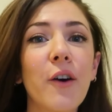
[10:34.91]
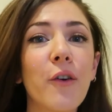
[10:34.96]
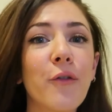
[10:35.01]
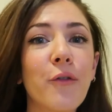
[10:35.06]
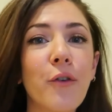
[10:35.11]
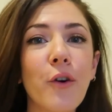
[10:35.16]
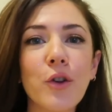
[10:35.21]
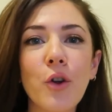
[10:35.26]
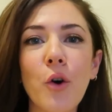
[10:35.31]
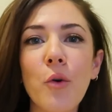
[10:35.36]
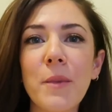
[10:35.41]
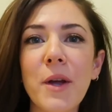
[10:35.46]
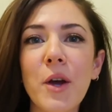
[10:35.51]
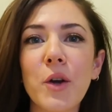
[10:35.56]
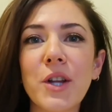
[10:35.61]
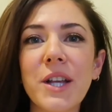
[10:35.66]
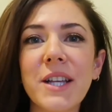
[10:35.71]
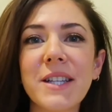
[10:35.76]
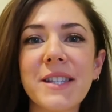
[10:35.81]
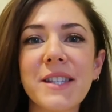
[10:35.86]
Follow me on
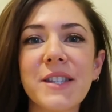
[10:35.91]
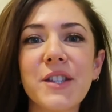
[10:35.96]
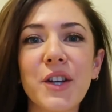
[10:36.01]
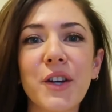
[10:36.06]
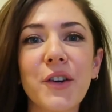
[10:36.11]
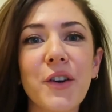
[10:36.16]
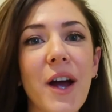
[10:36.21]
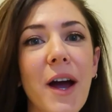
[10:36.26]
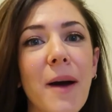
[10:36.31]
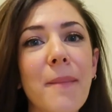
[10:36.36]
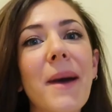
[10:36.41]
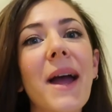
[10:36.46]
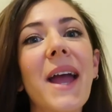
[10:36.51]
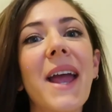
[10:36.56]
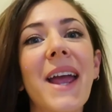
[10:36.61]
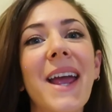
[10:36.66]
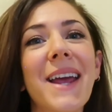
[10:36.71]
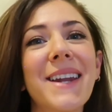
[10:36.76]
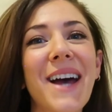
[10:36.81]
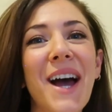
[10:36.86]
Instagram,
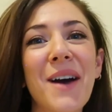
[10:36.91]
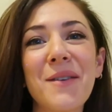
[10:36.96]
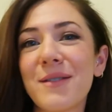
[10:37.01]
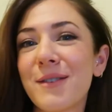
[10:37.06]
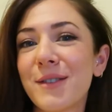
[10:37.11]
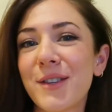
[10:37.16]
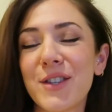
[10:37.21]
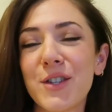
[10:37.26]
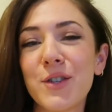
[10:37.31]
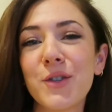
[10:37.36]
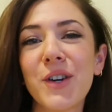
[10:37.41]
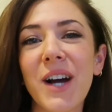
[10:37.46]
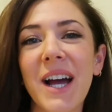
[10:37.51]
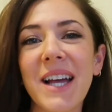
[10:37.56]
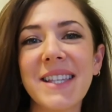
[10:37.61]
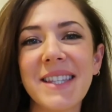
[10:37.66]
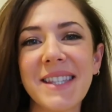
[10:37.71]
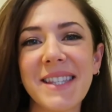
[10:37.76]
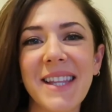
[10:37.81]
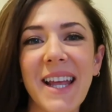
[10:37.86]
and I will see you
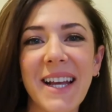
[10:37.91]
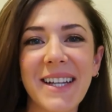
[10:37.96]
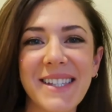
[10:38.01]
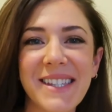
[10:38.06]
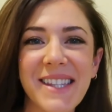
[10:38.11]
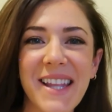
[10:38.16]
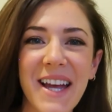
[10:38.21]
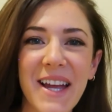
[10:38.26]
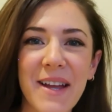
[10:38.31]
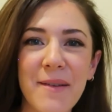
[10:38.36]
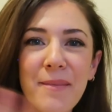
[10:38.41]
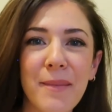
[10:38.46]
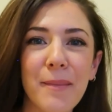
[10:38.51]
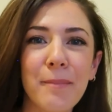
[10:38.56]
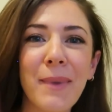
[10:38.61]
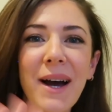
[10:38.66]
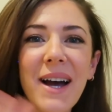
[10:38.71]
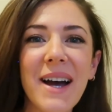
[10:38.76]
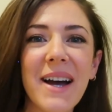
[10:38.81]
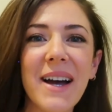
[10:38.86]
guys next time.
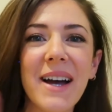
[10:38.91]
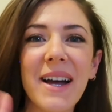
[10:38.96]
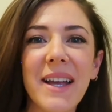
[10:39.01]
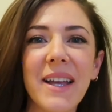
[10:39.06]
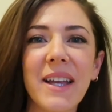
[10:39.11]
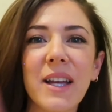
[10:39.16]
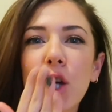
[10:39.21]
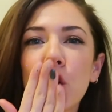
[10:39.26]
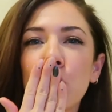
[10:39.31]
Bye!